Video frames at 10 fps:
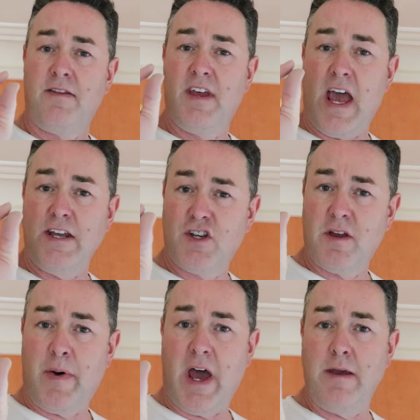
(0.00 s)
the edge of
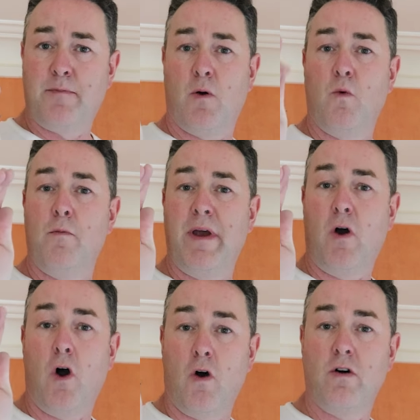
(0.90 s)
the paper will be
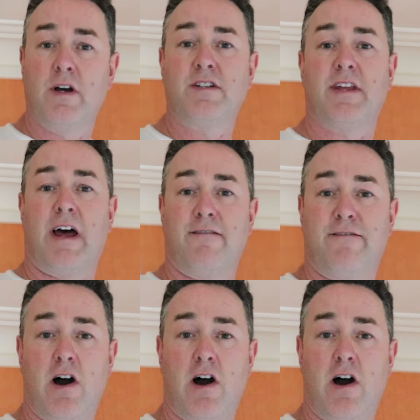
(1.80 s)
hung to that